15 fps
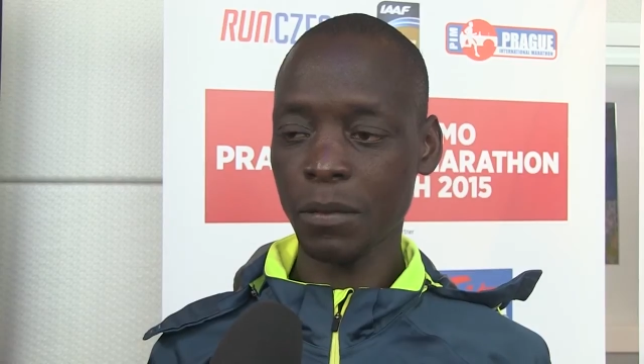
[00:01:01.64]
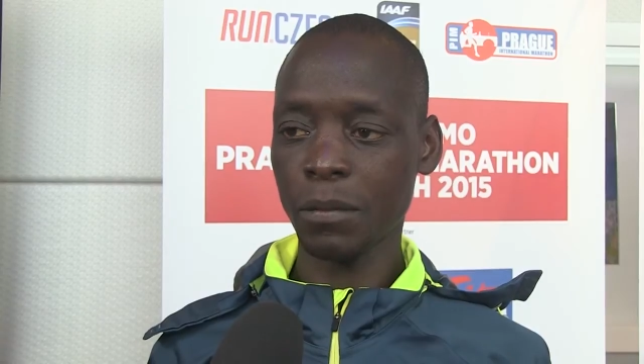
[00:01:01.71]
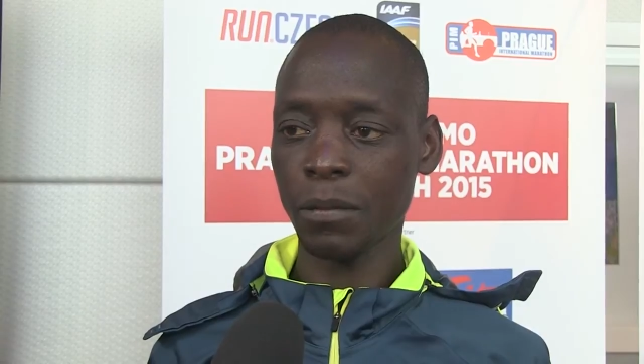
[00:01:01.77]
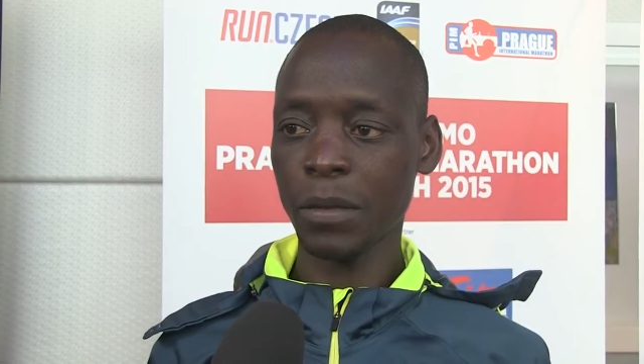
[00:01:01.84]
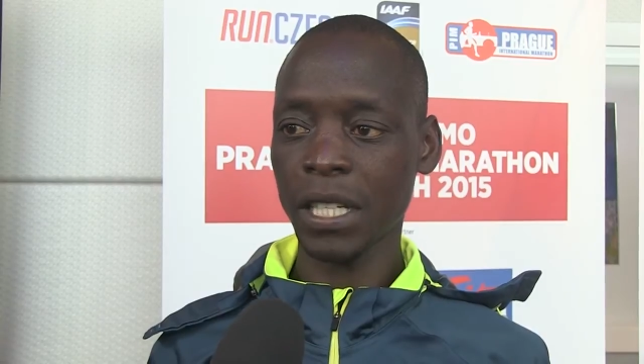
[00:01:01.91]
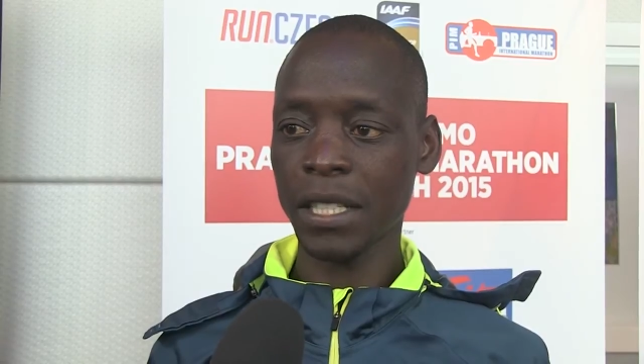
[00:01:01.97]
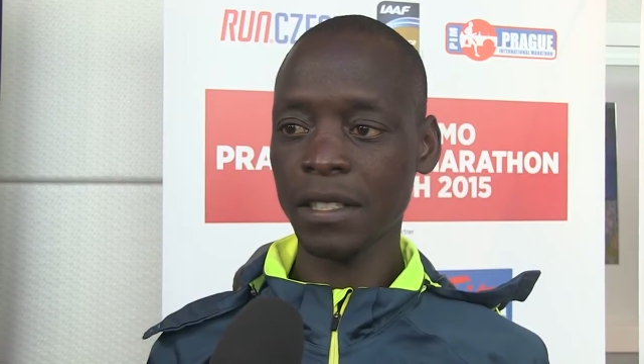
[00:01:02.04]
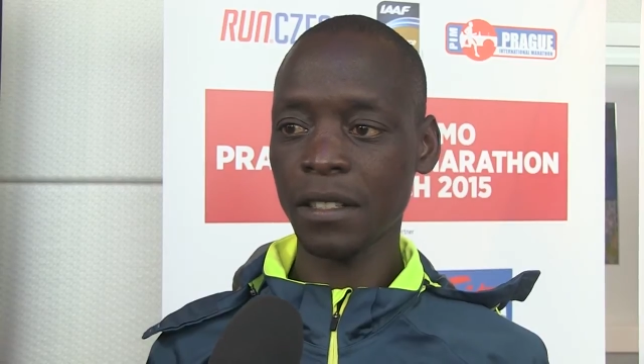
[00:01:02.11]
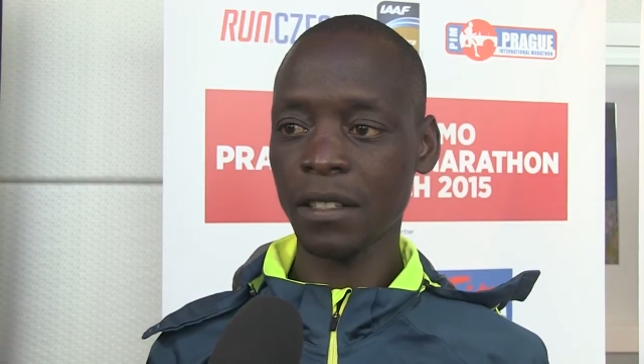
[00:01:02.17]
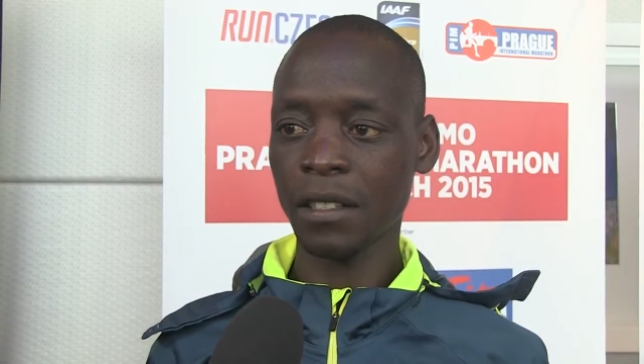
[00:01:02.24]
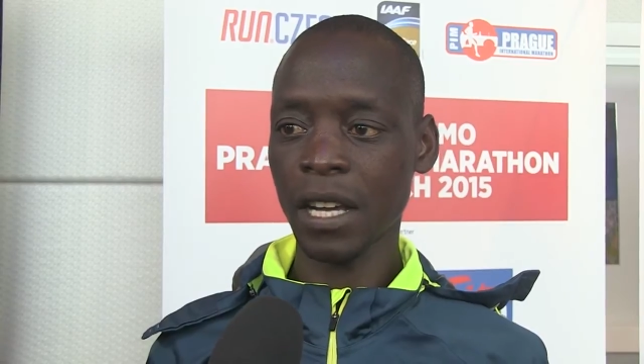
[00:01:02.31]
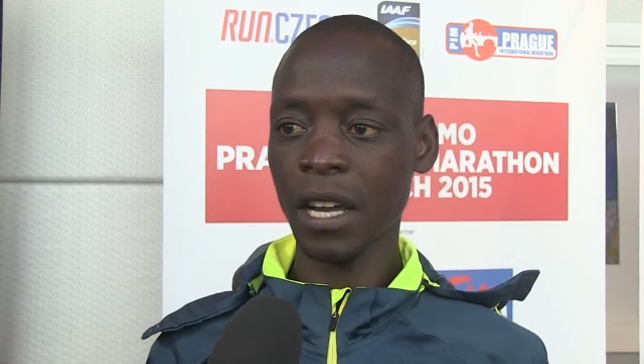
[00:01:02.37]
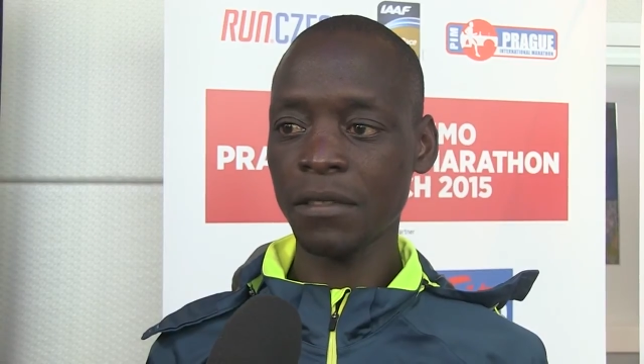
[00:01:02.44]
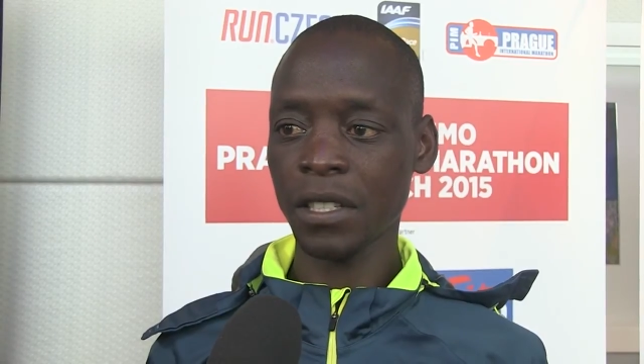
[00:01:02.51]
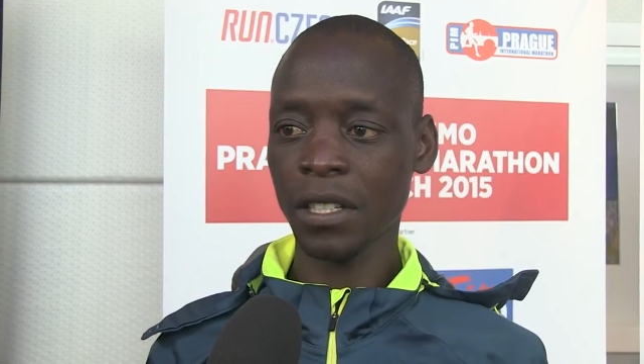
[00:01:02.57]
But uh,
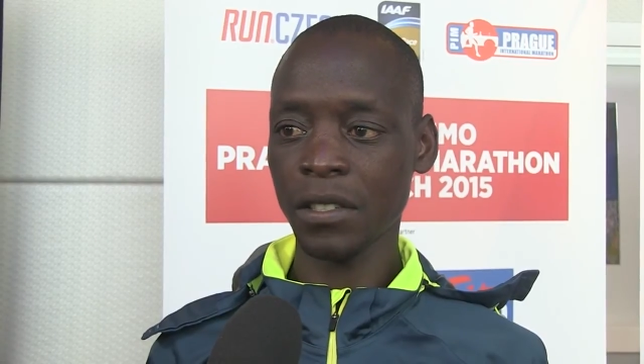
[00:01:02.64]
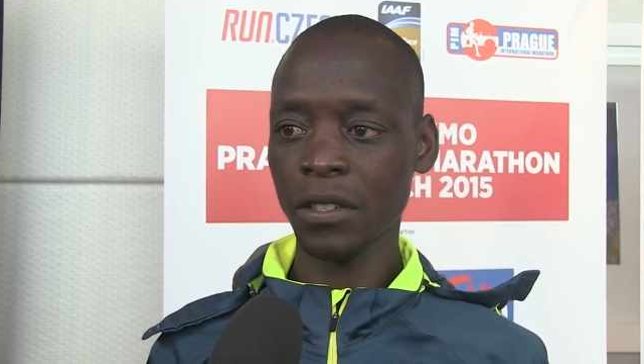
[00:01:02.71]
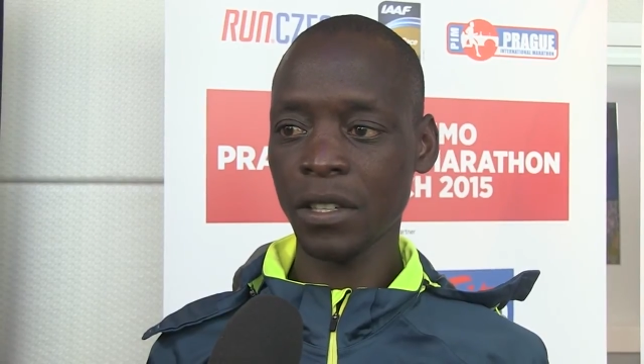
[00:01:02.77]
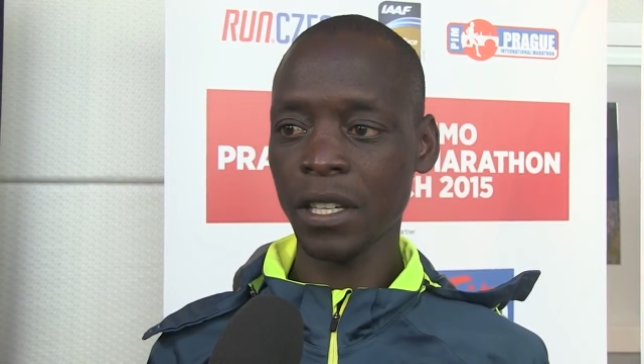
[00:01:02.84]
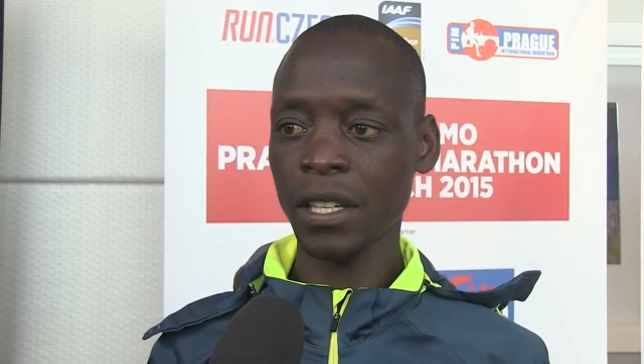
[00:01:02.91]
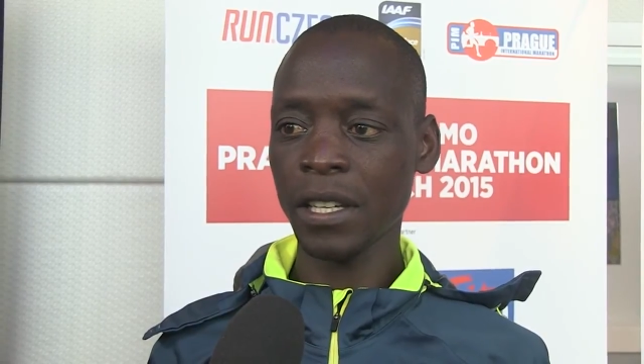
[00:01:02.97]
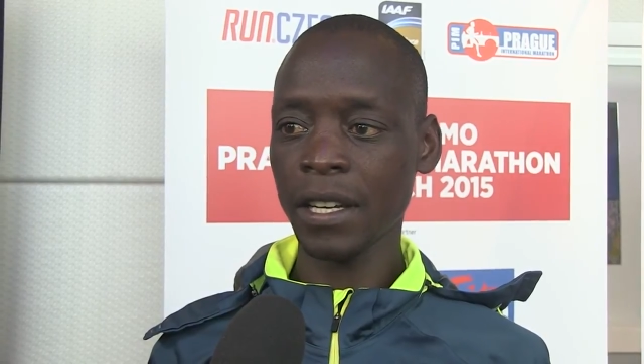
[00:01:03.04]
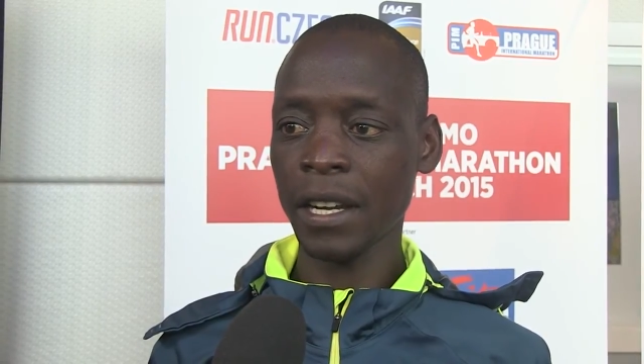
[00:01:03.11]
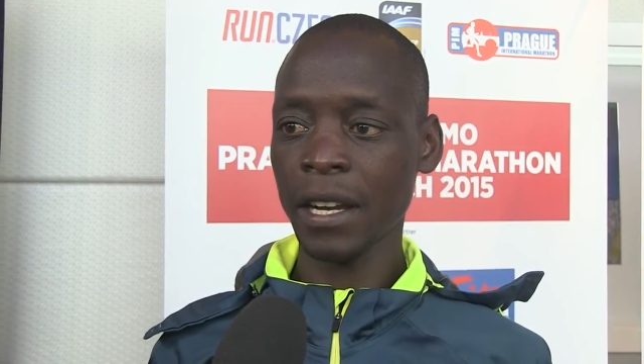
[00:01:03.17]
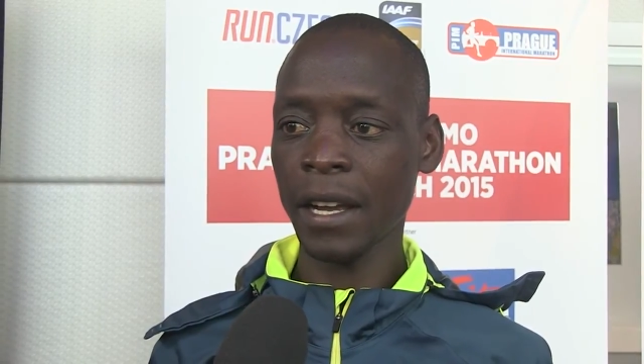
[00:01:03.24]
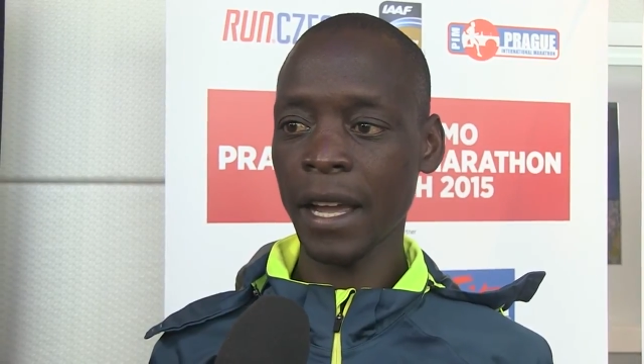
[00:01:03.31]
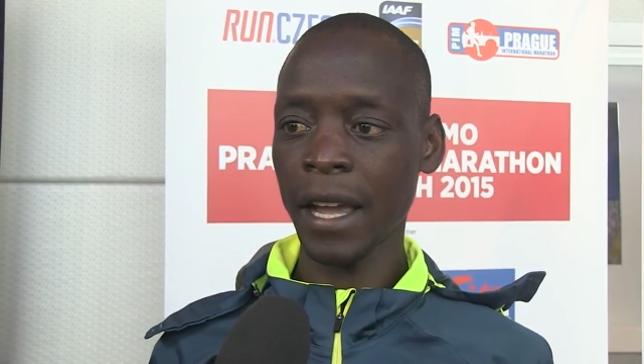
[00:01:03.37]
after doing,